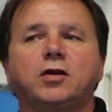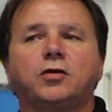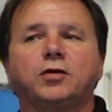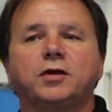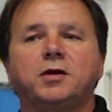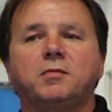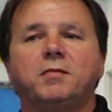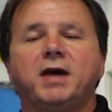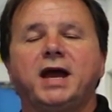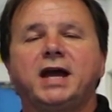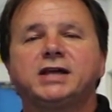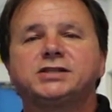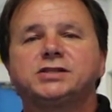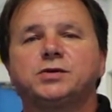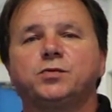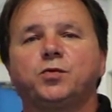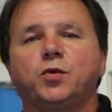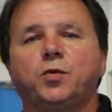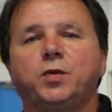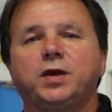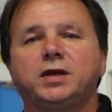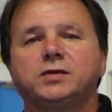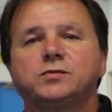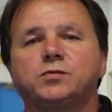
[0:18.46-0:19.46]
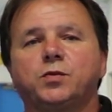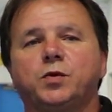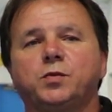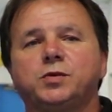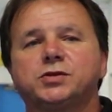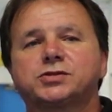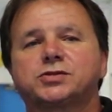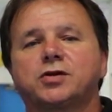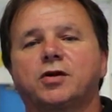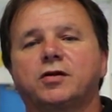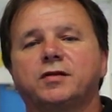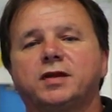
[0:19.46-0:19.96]
can only imagine when
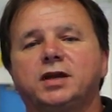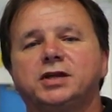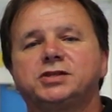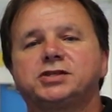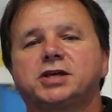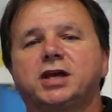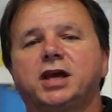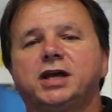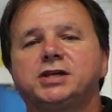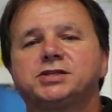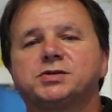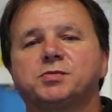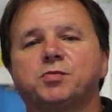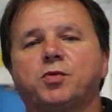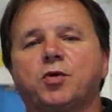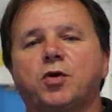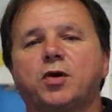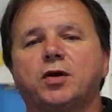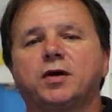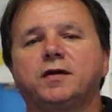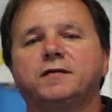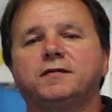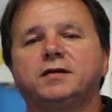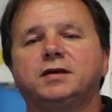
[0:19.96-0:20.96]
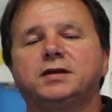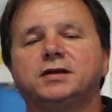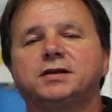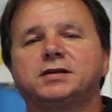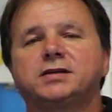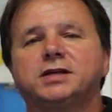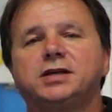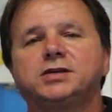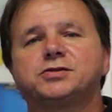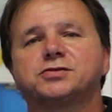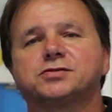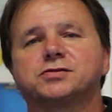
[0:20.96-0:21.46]
we start the education part of it and the
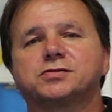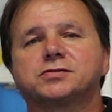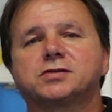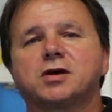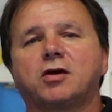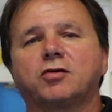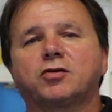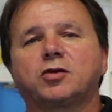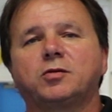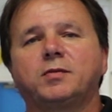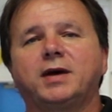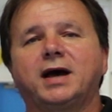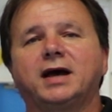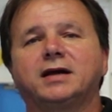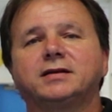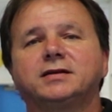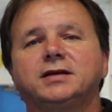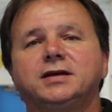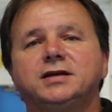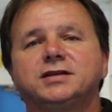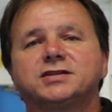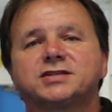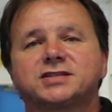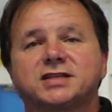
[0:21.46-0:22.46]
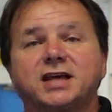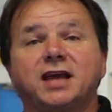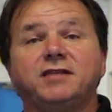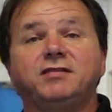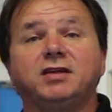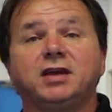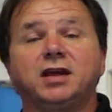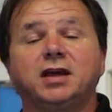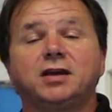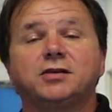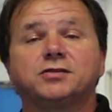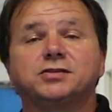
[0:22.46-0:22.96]
teachers are talking about
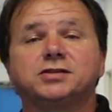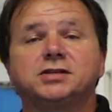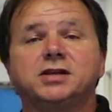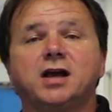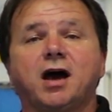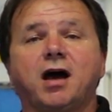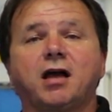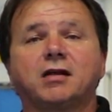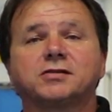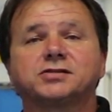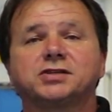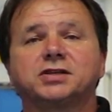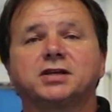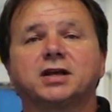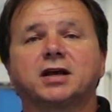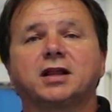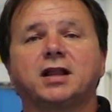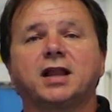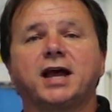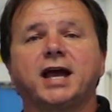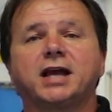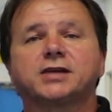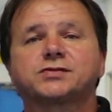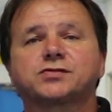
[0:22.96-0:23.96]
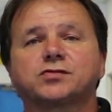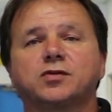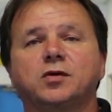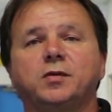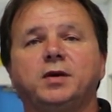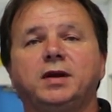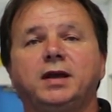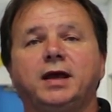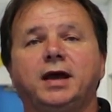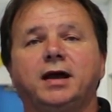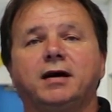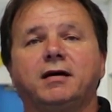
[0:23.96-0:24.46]
saving energy dollars in the
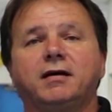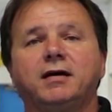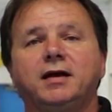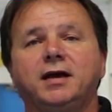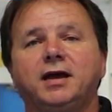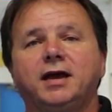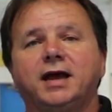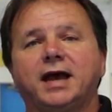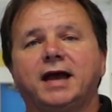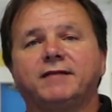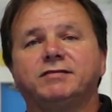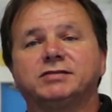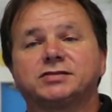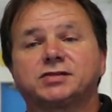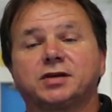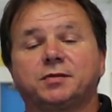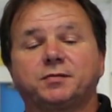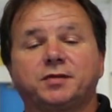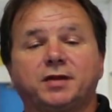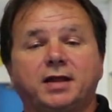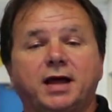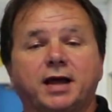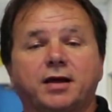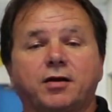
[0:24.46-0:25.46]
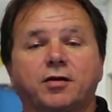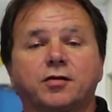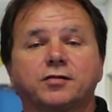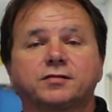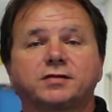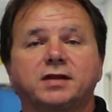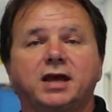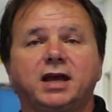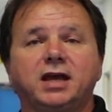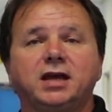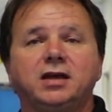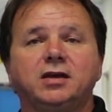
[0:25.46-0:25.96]
classroom, and now having something like
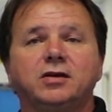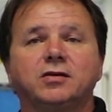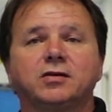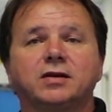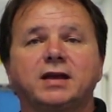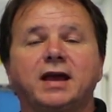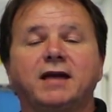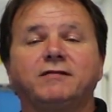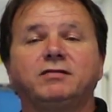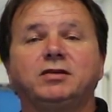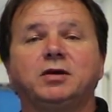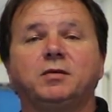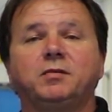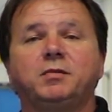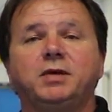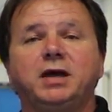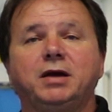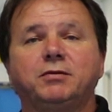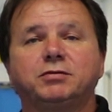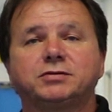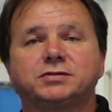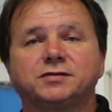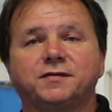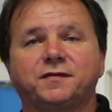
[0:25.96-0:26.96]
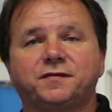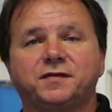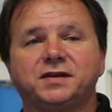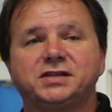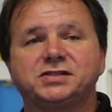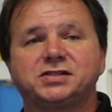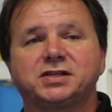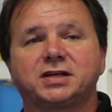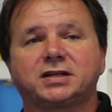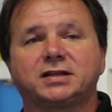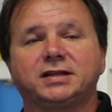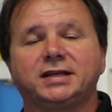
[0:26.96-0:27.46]
Earth Day here and having them be able to
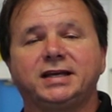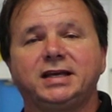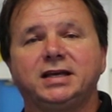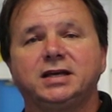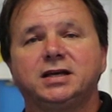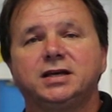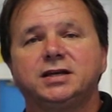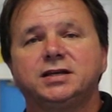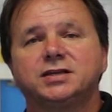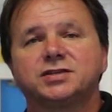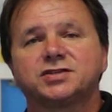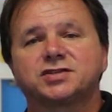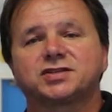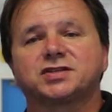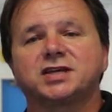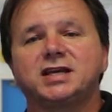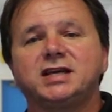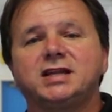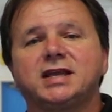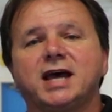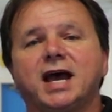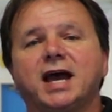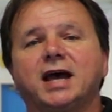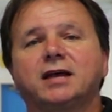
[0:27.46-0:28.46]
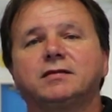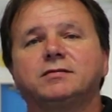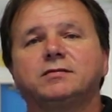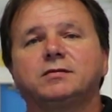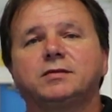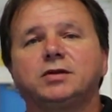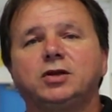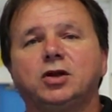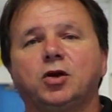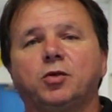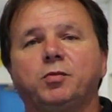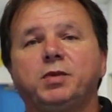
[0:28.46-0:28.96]
physically see that,
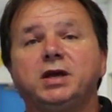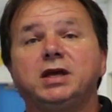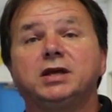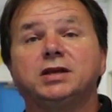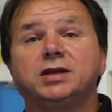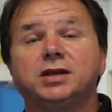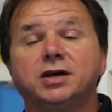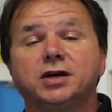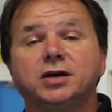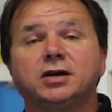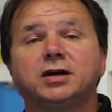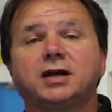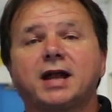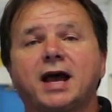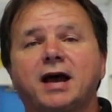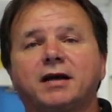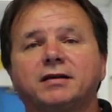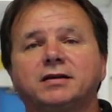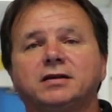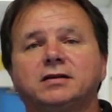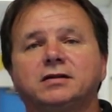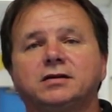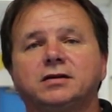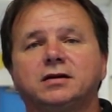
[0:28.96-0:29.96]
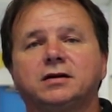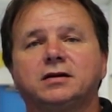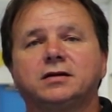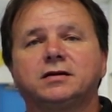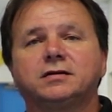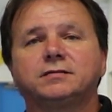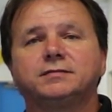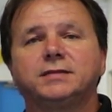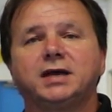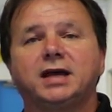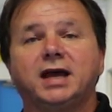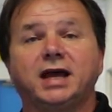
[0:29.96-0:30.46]
you know, being done
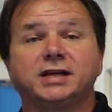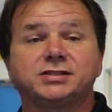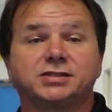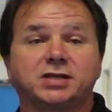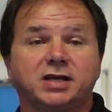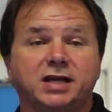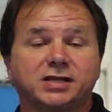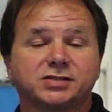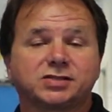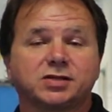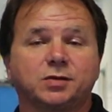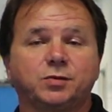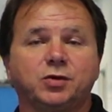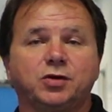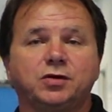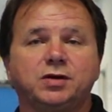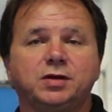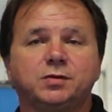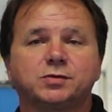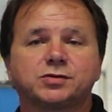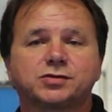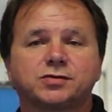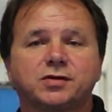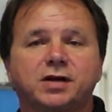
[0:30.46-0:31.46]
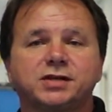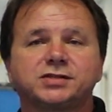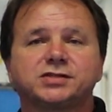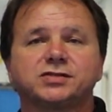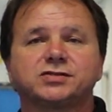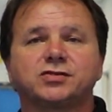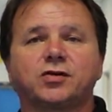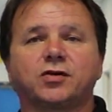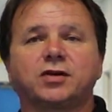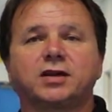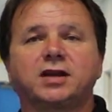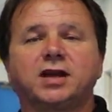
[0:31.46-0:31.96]
out as some of your
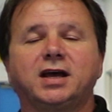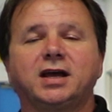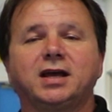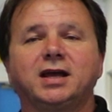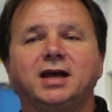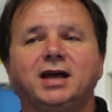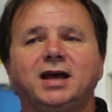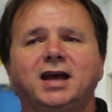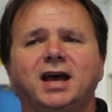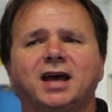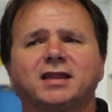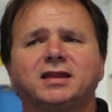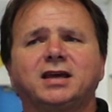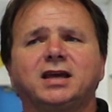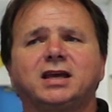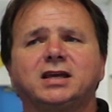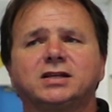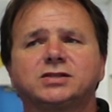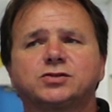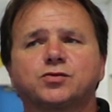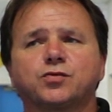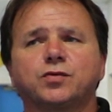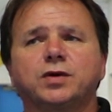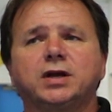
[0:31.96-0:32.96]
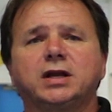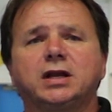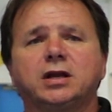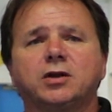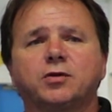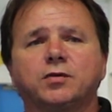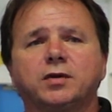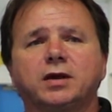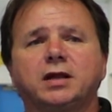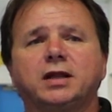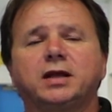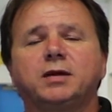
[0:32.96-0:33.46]
demonstrations are today. I think it
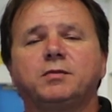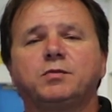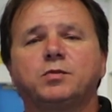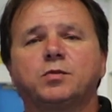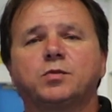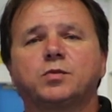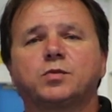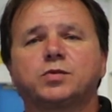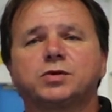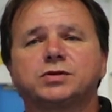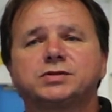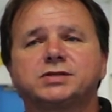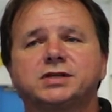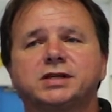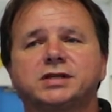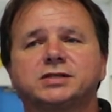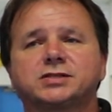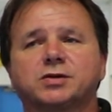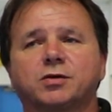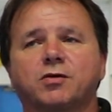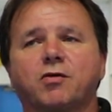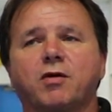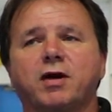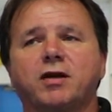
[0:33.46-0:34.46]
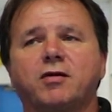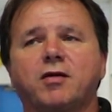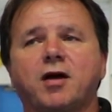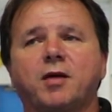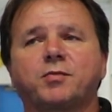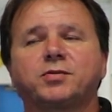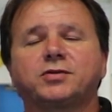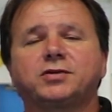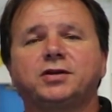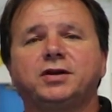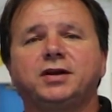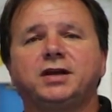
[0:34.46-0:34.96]
really, really presents a greater
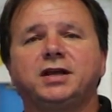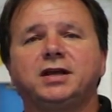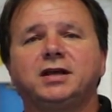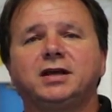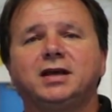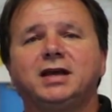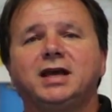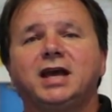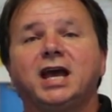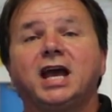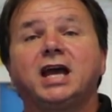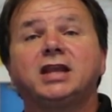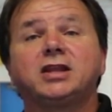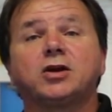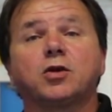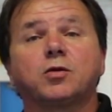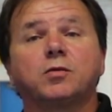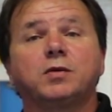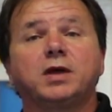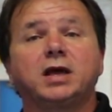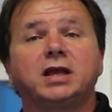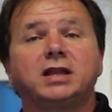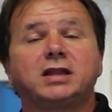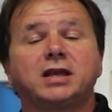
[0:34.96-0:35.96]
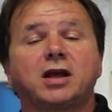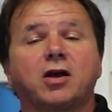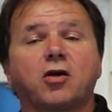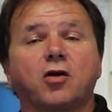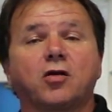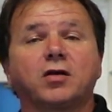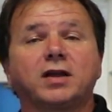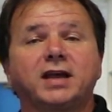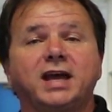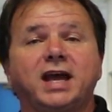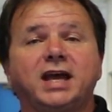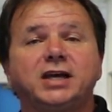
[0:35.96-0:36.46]
opportunity. And they're at the
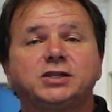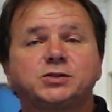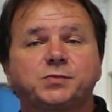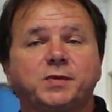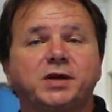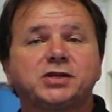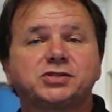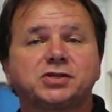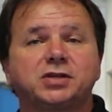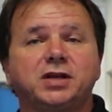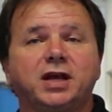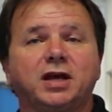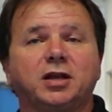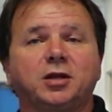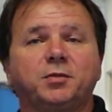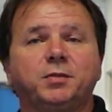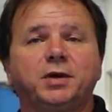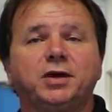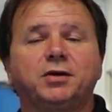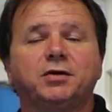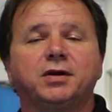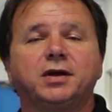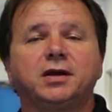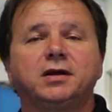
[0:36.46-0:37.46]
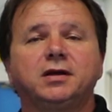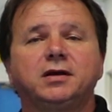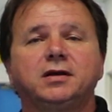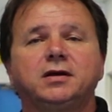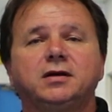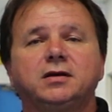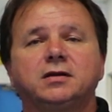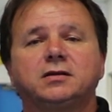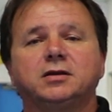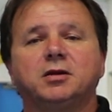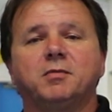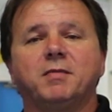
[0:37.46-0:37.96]
early age, especially in elementary,
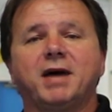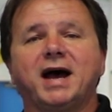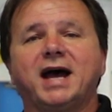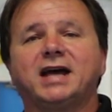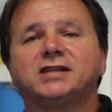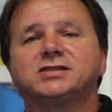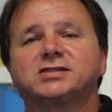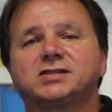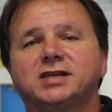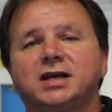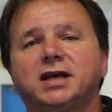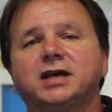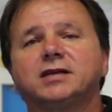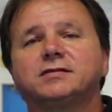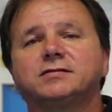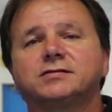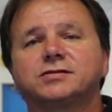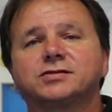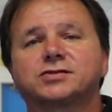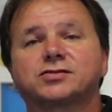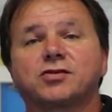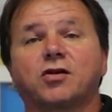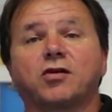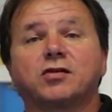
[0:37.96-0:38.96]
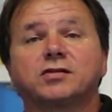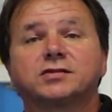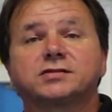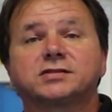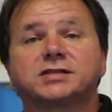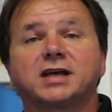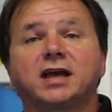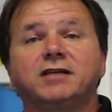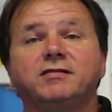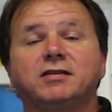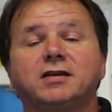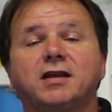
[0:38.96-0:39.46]
the mindset to start
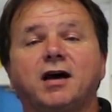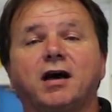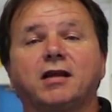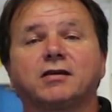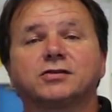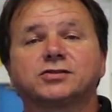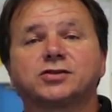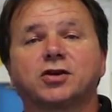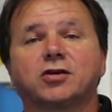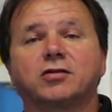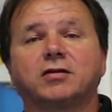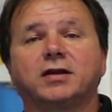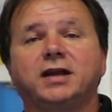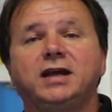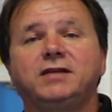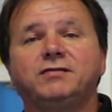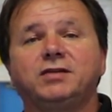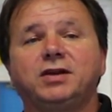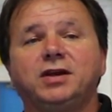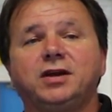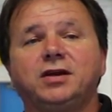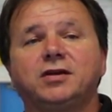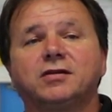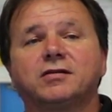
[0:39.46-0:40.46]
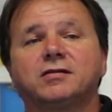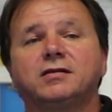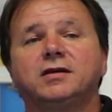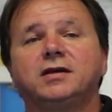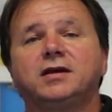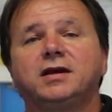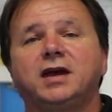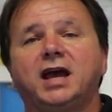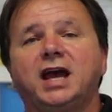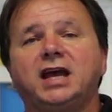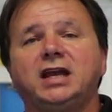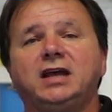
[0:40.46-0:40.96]
saving dollars early, even here,
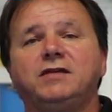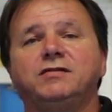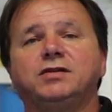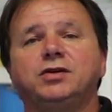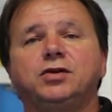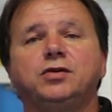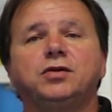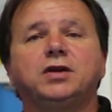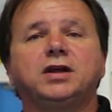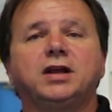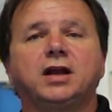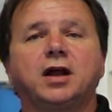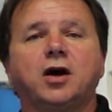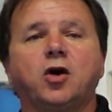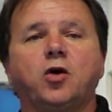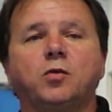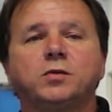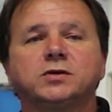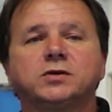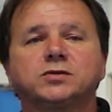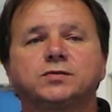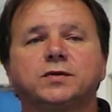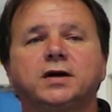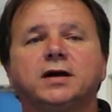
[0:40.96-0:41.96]
and even doing it at home as